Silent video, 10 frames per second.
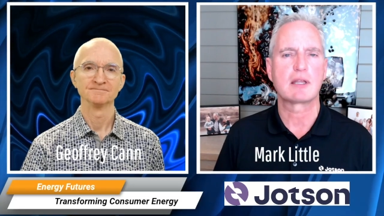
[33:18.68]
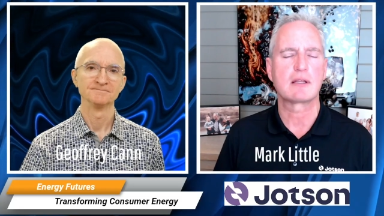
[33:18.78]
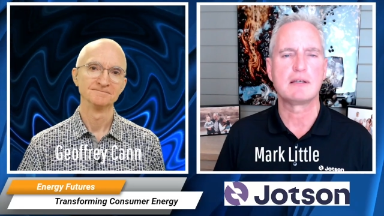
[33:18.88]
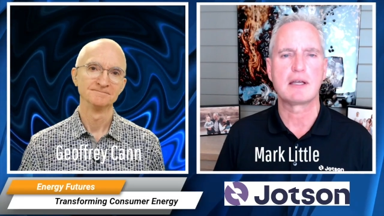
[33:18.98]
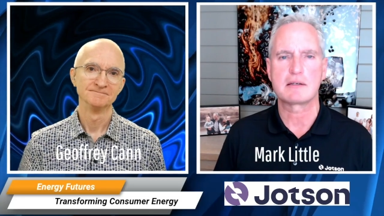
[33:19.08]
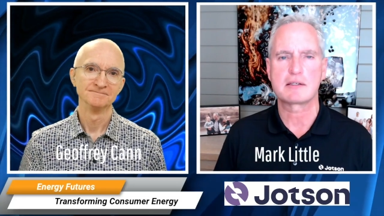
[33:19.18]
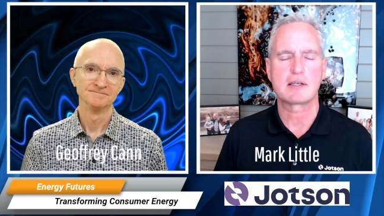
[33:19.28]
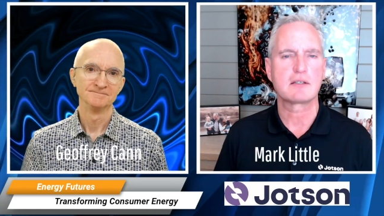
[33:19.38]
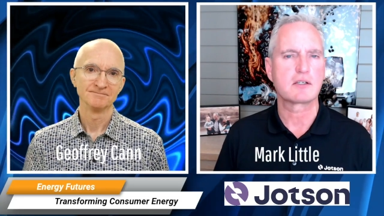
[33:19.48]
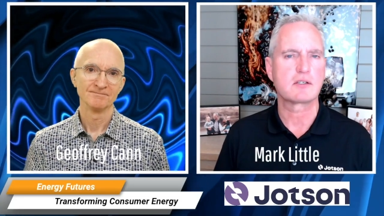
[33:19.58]
Speaker 1: in the monthly data
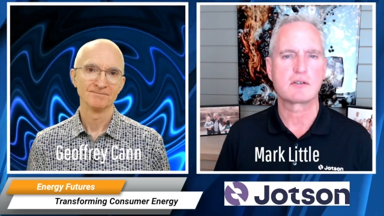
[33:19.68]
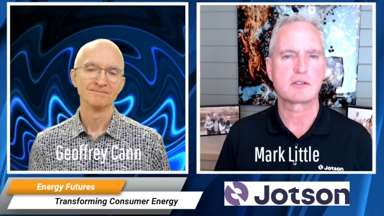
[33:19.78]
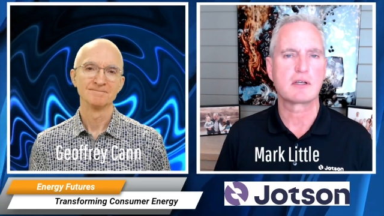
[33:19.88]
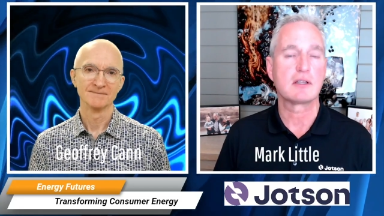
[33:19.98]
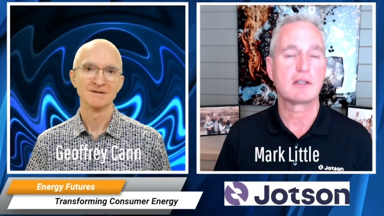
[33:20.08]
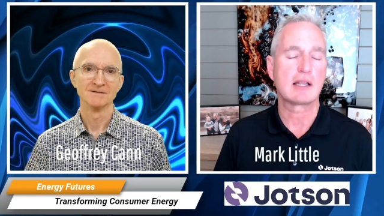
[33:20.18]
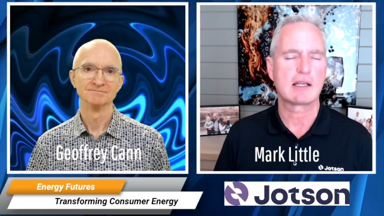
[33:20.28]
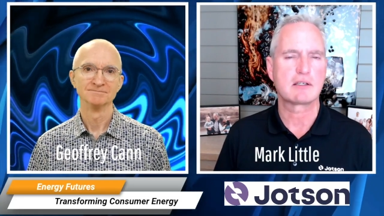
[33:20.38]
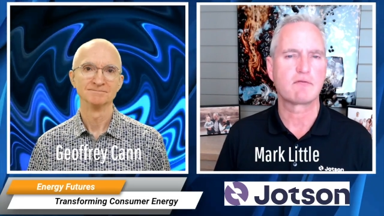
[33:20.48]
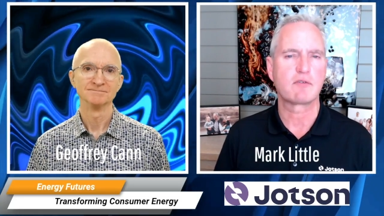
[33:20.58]
set, just there's a lot
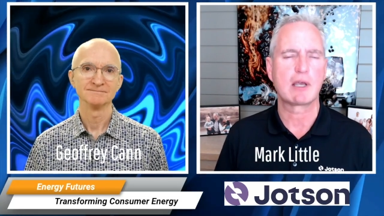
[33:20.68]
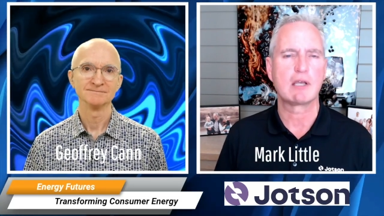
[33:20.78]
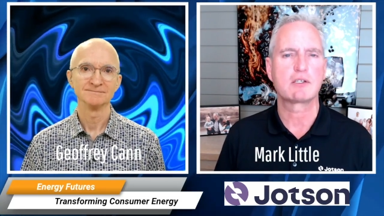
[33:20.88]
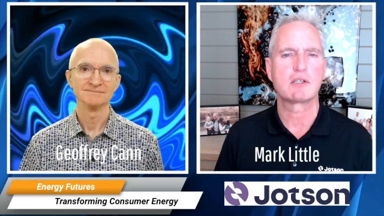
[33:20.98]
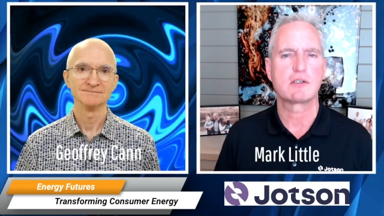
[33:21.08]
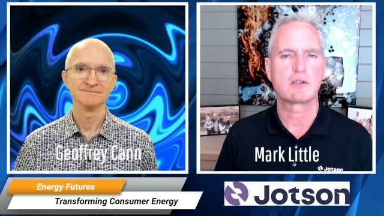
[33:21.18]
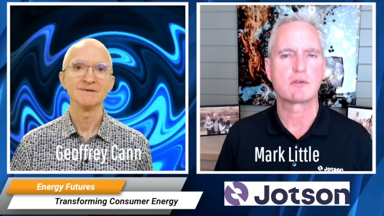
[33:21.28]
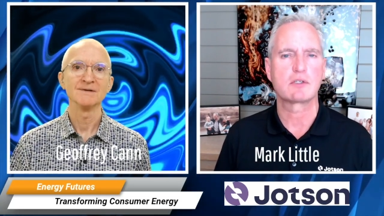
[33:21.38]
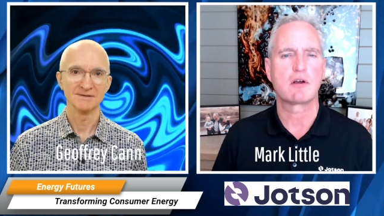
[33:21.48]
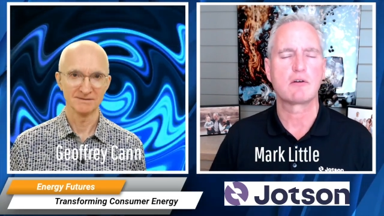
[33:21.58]
less information,
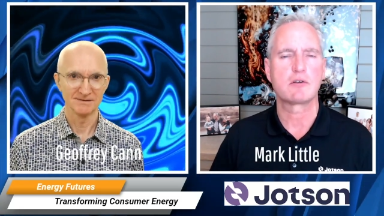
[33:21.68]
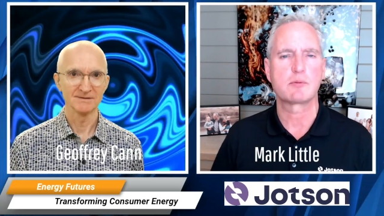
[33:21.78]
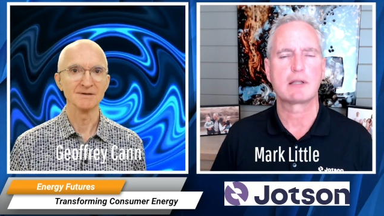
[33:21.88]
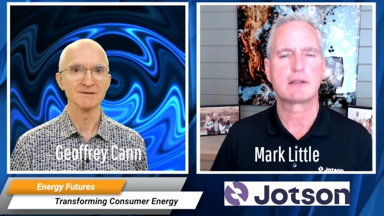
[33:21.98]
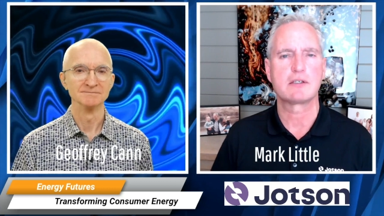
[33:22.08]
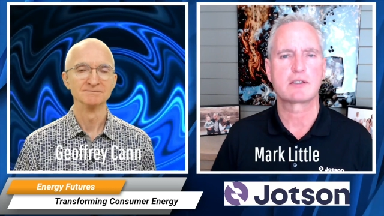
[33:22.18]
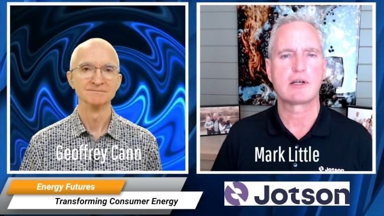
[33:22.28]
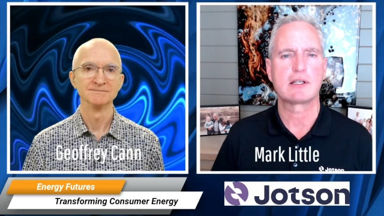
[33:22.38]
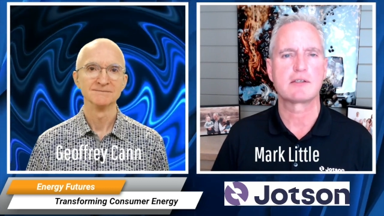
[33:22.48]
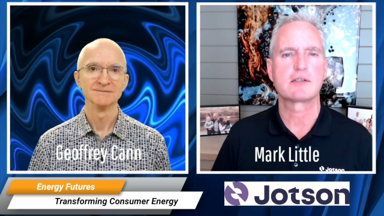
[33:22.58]
so it's harder to spot these
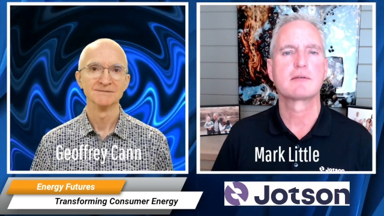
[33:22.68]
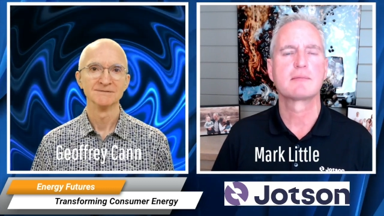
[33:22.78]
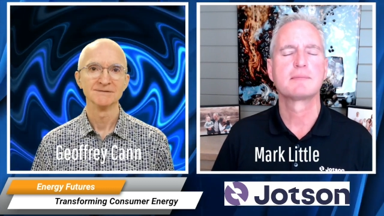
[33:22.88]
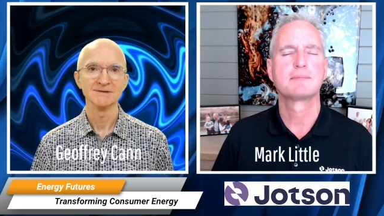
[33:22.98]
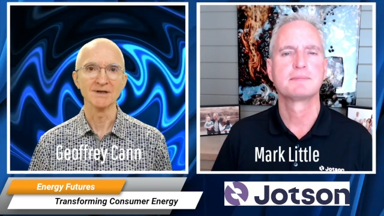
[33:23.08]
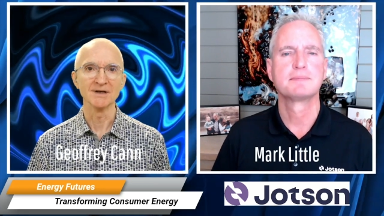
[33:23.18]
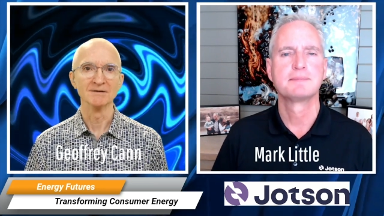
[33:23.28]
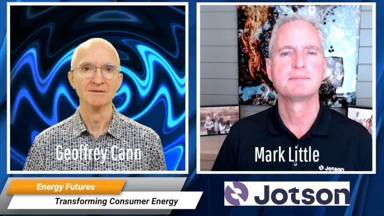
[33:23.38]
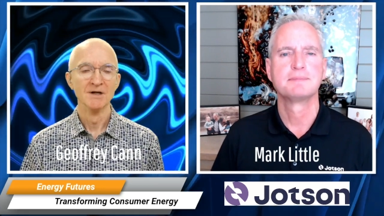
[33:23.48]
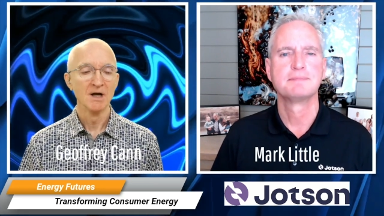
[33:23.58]
trends.
Speaker 2: Yeah.
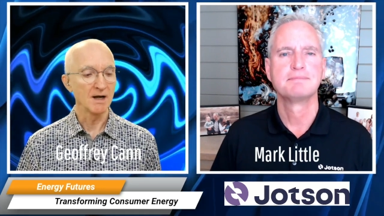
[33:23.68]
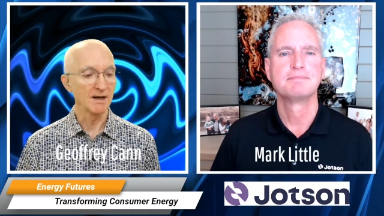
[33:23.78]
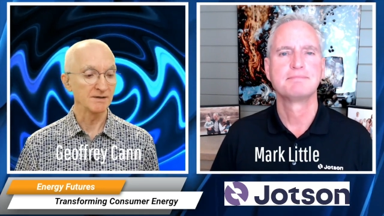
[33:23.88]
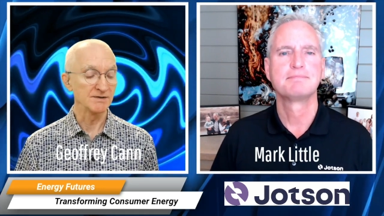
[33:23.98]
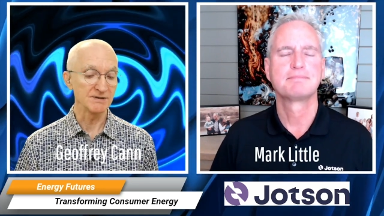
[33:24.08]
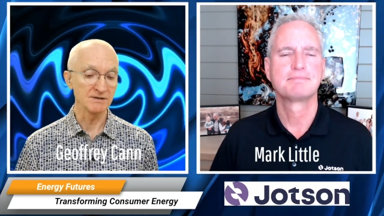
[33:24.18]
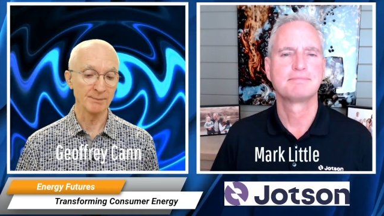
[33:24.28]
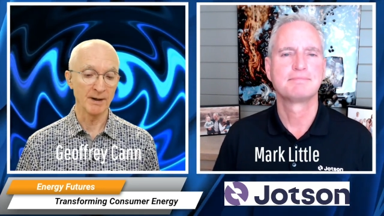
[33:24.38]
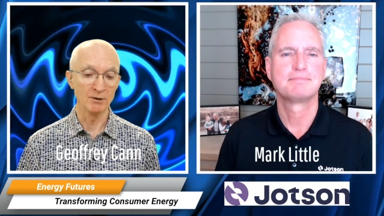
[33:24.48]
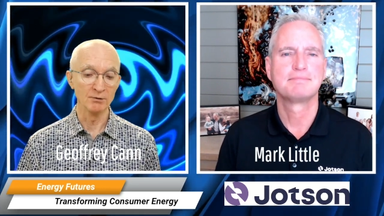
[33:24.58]
I can see the
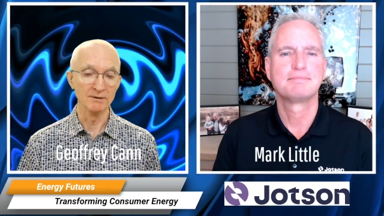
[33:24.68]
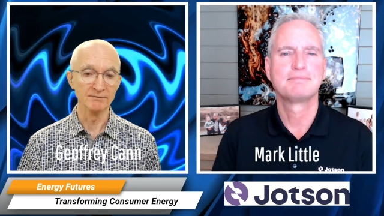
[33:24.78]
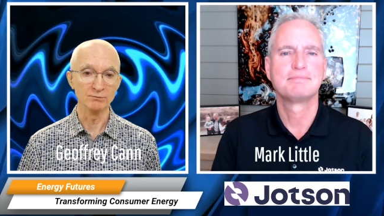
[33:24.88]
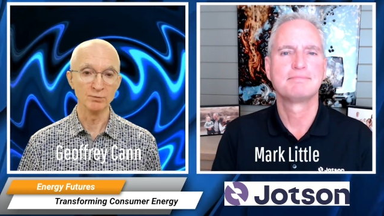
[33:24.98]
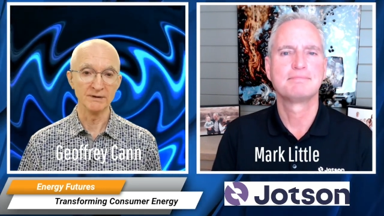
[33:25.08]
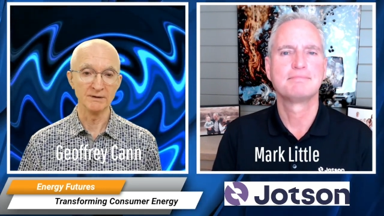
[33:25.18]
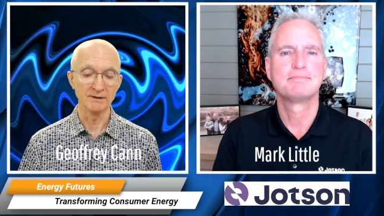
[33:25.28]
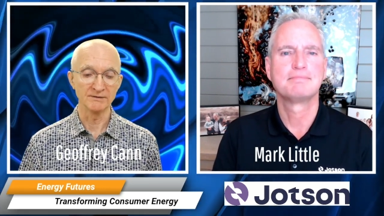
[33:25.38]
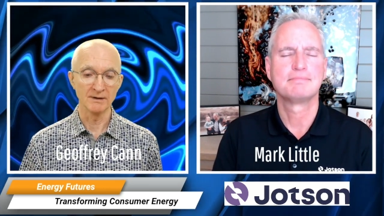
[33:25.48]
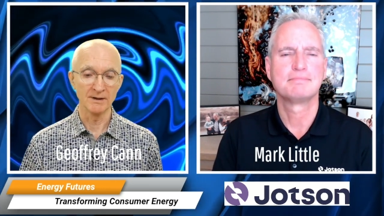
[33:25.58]
power of it. We, as
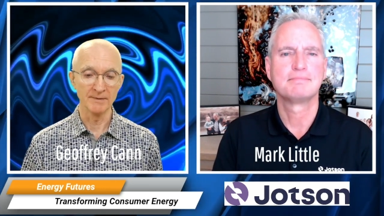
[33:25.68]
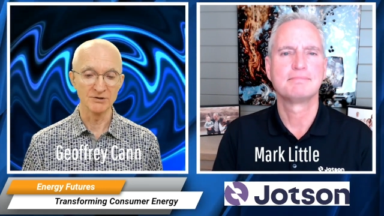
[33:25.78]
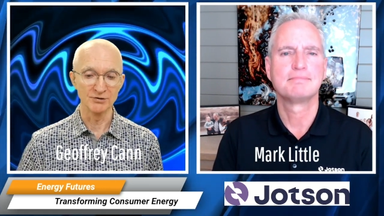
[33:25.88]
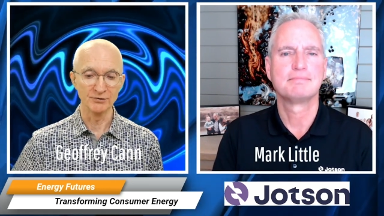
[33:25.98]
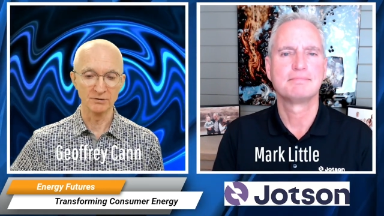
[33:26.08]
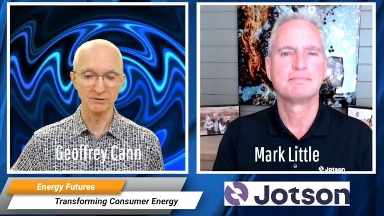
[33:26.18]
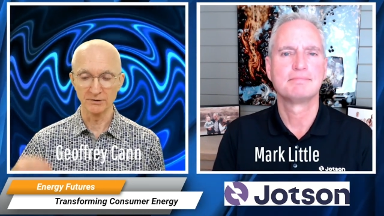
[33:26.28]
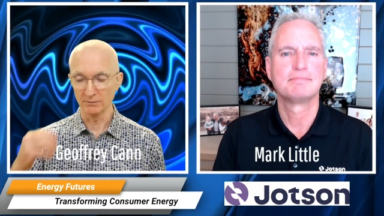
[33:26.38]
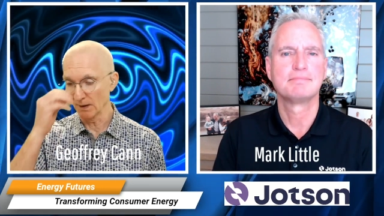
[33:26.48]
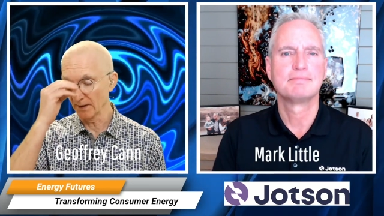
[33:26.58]
I mentioned earlier,
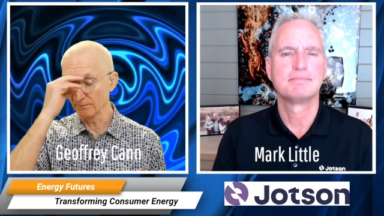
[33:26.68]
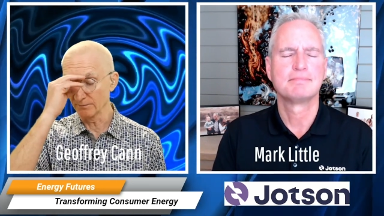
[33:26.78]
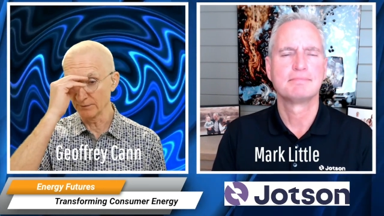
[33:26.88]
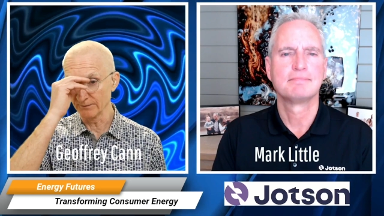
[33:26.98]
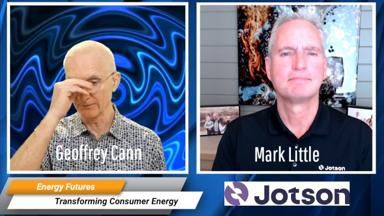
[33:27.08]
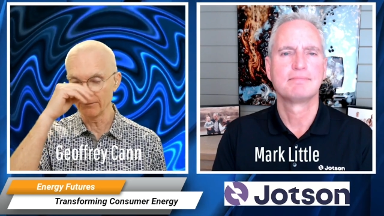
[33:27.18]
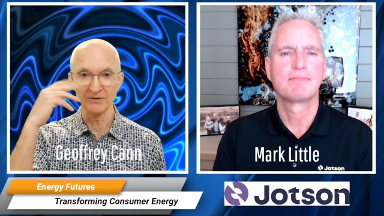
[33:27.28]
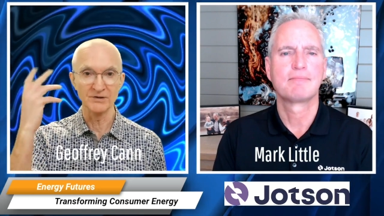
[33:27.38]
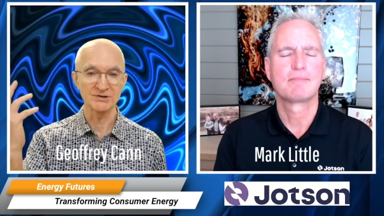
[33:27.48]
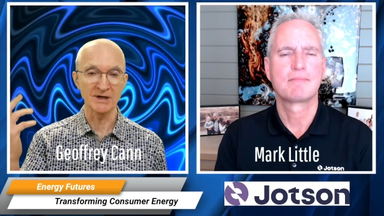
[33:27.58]
I, we
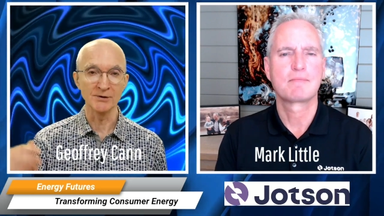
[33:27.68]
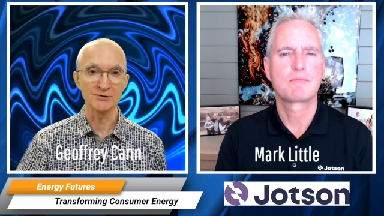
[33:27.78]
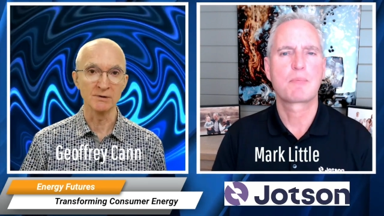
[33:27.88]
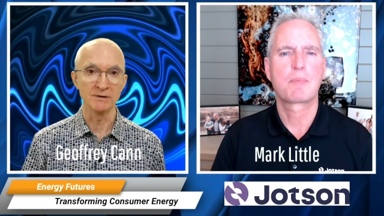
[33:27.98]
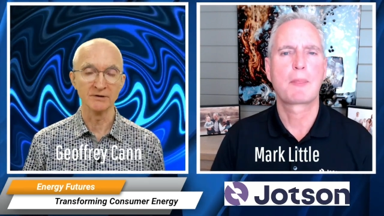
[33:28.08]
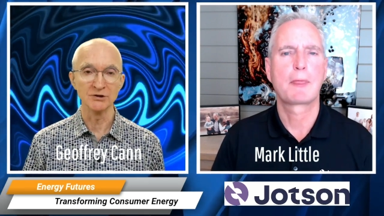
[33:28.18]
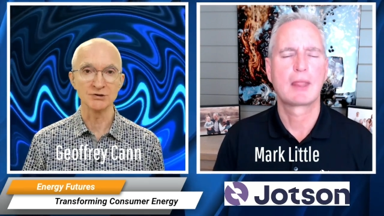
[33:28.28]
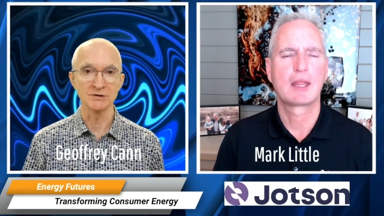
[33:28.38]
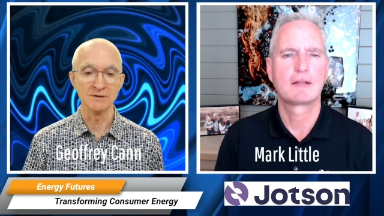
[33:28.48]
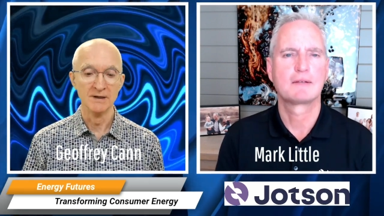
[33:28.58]
finished a house
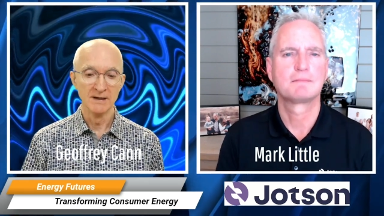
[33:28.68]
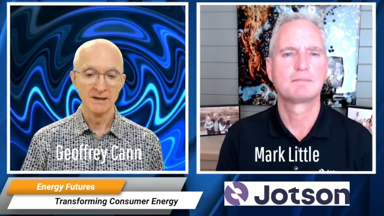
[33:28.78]
renovation.